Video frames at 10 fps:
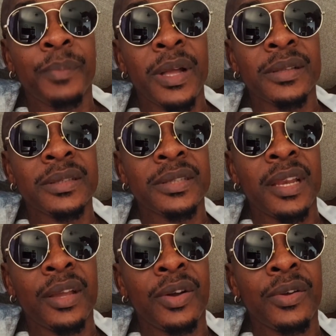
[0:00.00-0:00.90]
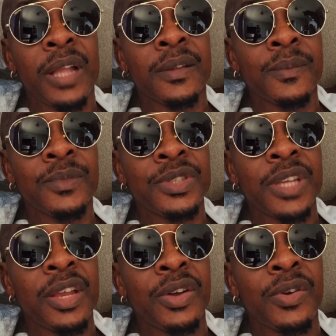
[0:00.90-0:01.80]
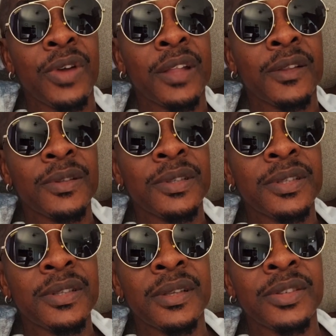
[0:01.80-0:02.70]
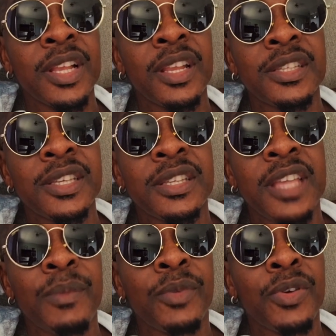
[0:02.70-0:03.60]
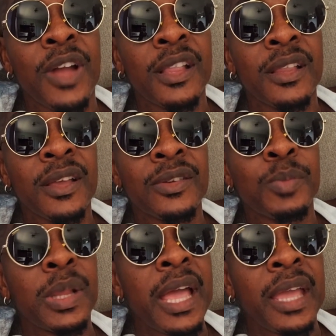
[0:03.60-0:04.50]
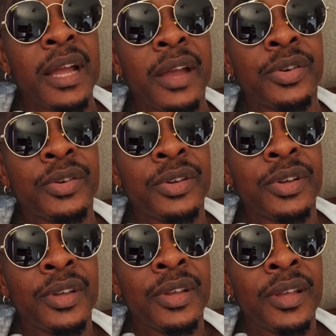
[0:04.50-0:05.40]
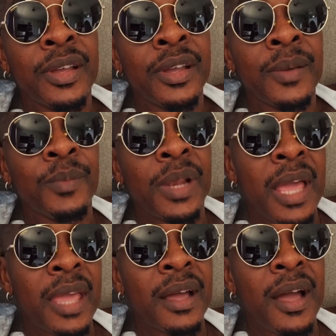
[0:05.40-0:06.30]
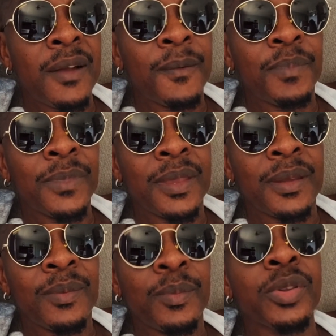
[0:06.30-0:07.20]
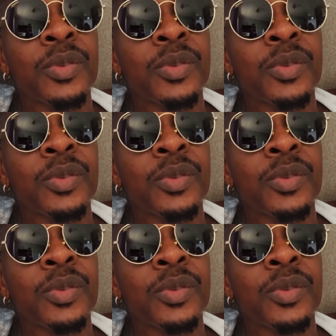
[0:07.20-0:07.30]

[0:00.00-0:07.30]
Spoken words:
man, Shelly Curran, Shelly Tea Time Curran. Me like her, you know. Me like her. But